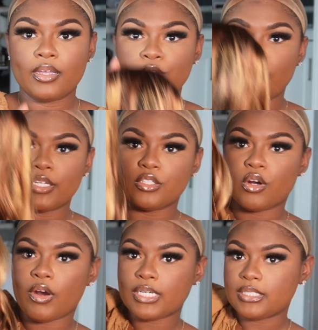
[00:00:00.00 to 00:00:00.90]
You guys should have
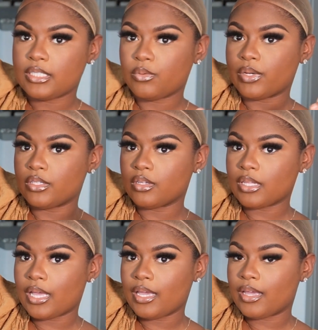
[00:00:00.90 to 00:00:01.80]
already seen what it looked
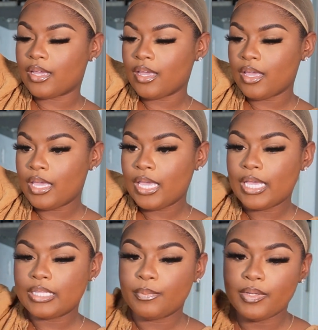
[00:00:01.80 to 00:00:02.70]
like
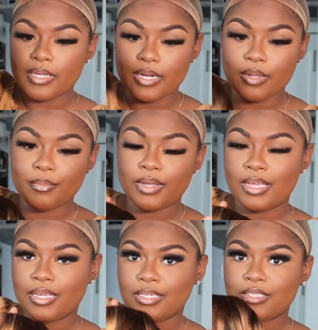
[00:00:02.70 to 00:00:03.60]
in the beginning,
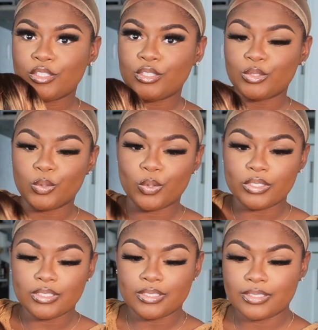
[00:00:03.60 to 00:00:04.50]
but she's
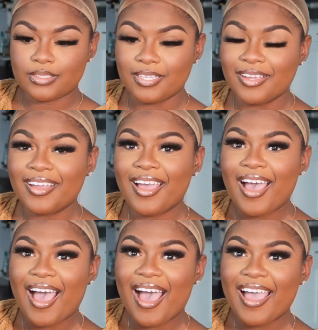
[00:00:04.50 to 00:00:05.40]
gorgeous.
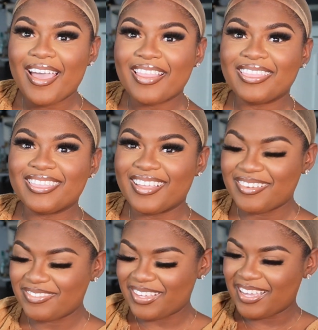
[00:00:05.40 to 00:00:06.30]
I
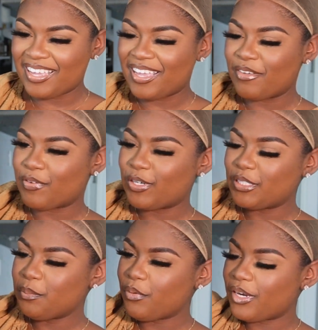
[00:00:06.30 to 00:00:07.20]
love it. First
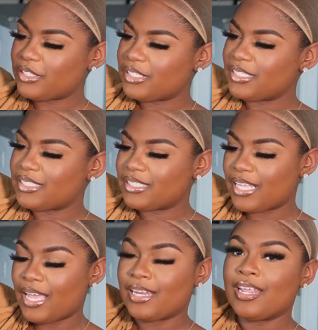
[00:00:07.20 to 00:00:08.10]
impressions is
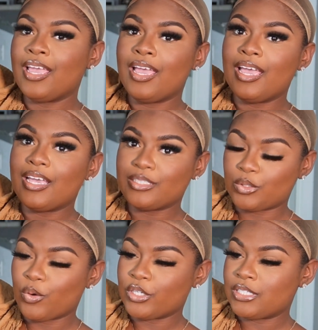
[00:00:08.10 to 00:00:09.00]
that it's
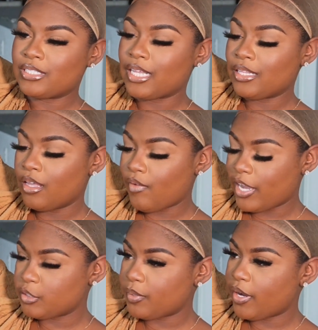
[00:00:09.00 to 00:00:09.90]
gorgeous. I love
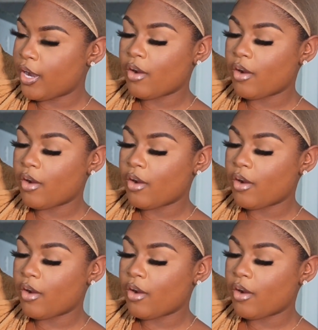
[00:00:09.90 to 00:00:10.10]
Ashimary Hair.